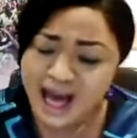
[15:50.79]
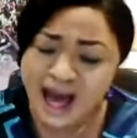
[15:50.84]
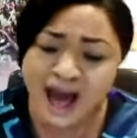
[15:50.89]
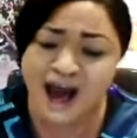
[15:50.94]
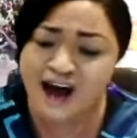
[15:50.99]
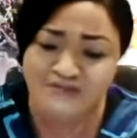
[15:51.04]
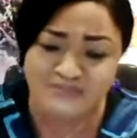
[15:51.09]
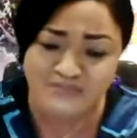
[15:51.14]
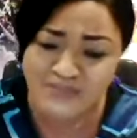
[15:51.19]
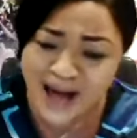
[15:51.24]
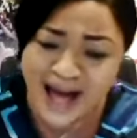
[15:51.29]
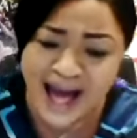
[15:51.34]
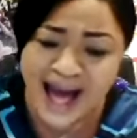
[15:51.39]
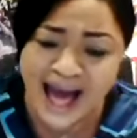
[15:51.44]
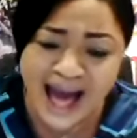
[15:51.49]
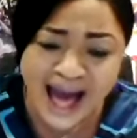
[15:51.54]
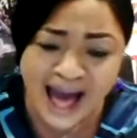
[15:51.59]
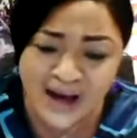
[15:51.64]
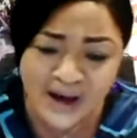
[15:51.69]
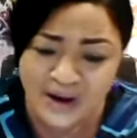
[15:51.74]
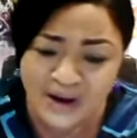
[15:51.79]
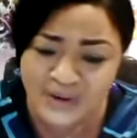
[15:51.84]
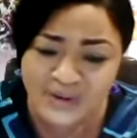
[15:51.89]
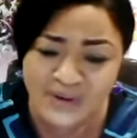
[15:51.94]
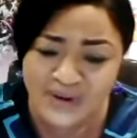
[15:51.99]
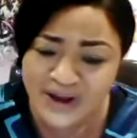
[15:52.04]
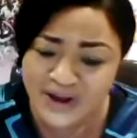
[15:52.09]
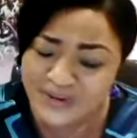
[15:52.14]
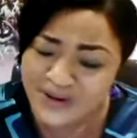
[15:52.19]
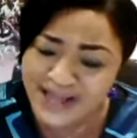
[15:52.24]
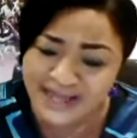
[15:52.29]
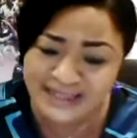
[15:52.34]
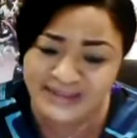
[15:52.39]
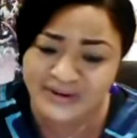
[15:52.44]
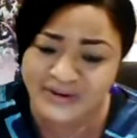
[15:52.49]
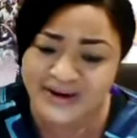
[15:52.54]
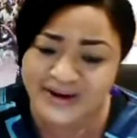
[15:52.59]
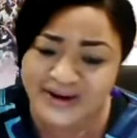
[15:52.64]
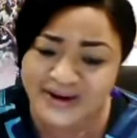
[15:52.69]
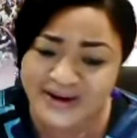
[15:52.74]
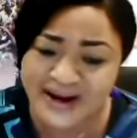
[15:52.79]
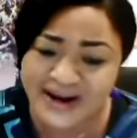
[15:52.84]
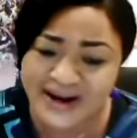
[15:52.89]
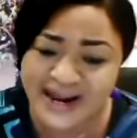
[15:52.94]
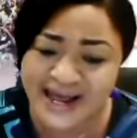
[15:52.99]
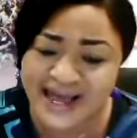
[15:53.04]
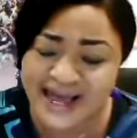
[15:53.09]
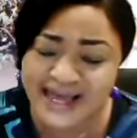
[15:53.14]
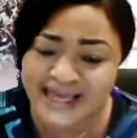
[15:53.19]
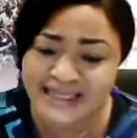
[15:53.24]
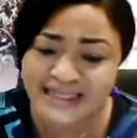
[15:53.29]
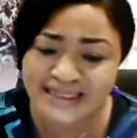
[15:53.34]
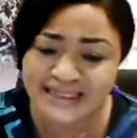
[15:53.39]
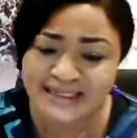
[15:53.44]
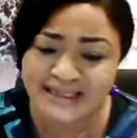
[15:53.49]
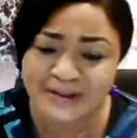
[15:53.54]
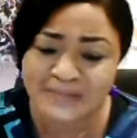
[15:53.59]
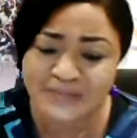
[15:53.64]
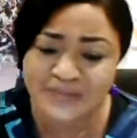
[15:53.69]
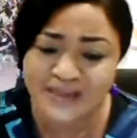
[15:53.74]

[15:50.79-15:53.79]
of power and grace.